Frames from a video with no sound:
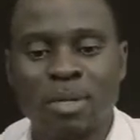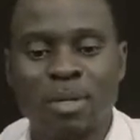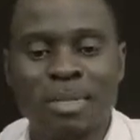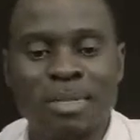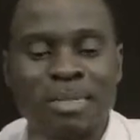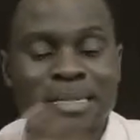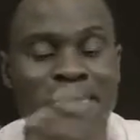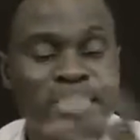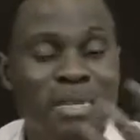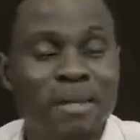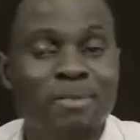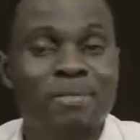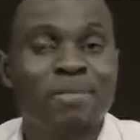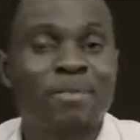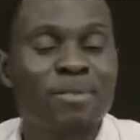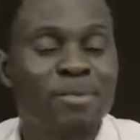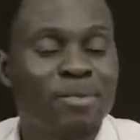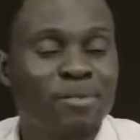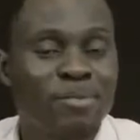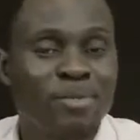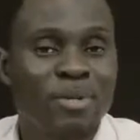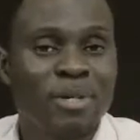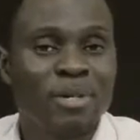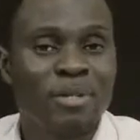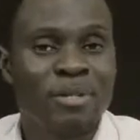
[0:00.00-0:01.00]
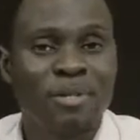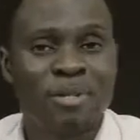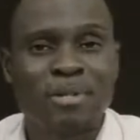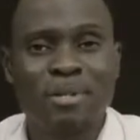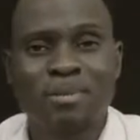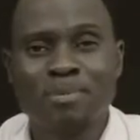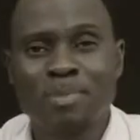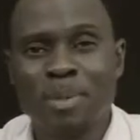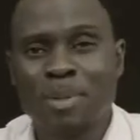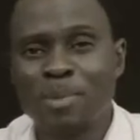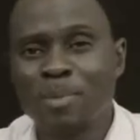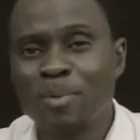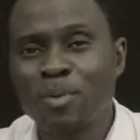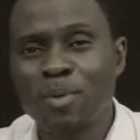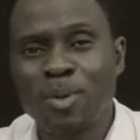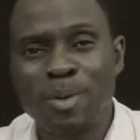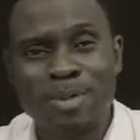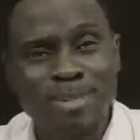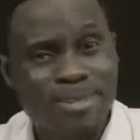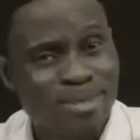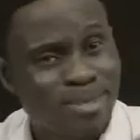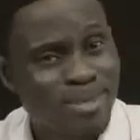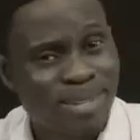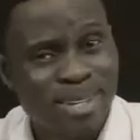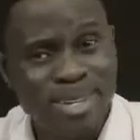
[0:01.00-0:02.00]
The 7th reason, people
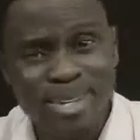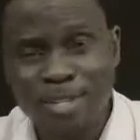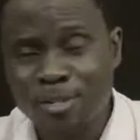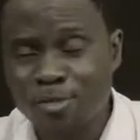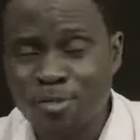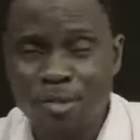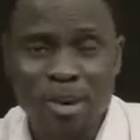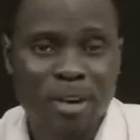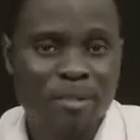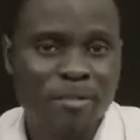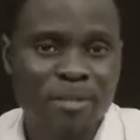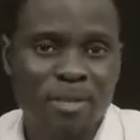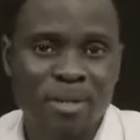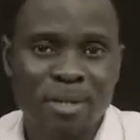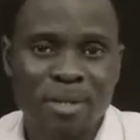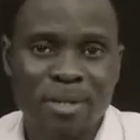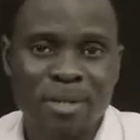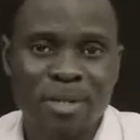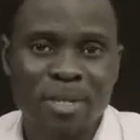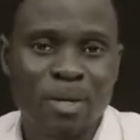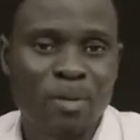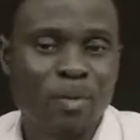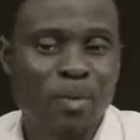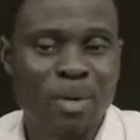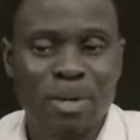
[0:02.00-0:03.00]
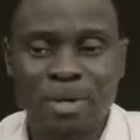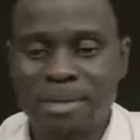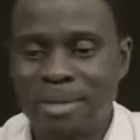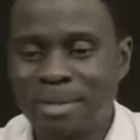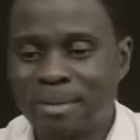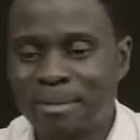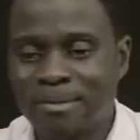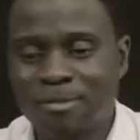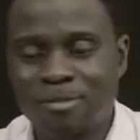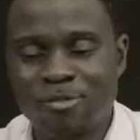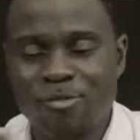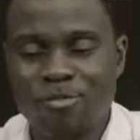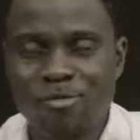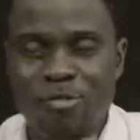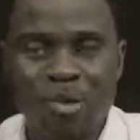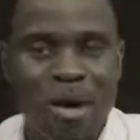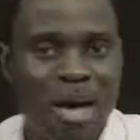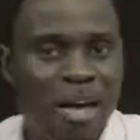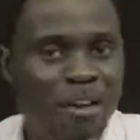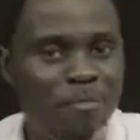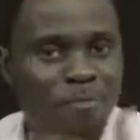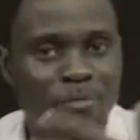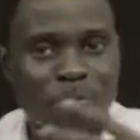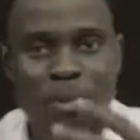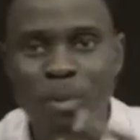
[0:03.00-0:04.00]
want to get traffic. They want to
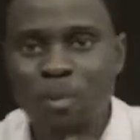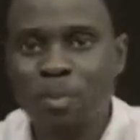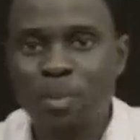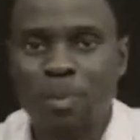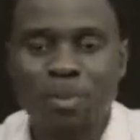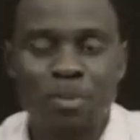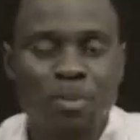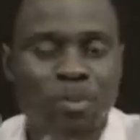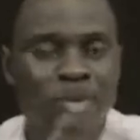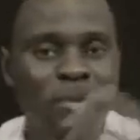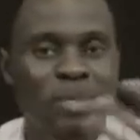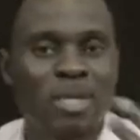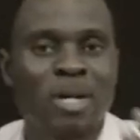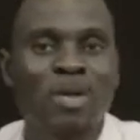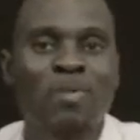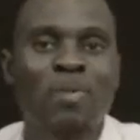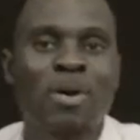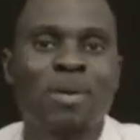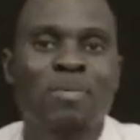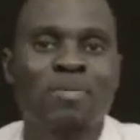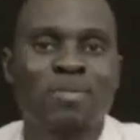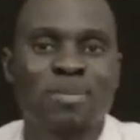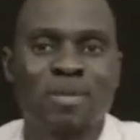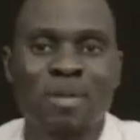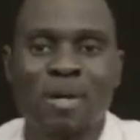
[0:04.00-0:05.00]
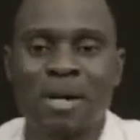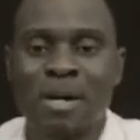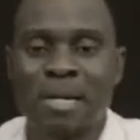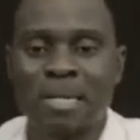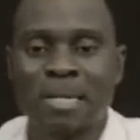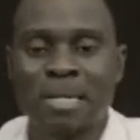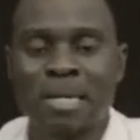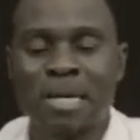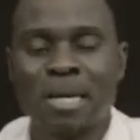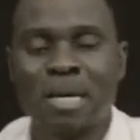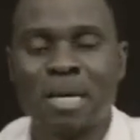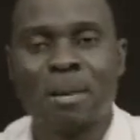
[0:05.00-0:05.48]
drive more people to their website.